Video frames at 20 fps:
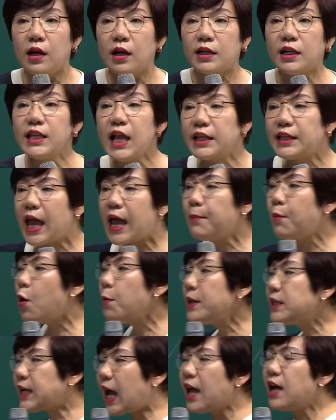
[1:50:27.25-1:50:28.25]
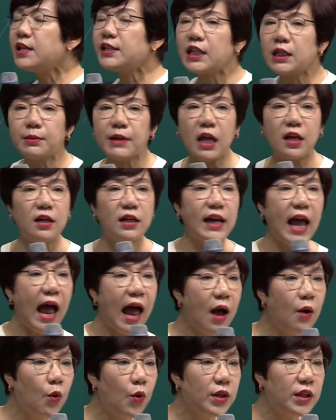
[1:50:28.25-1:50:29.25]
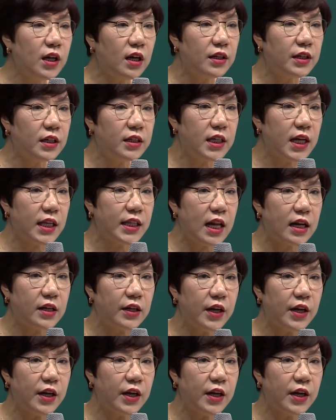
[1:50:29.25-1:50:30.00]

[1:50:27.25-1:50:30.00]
Your body will naturally remember what to do.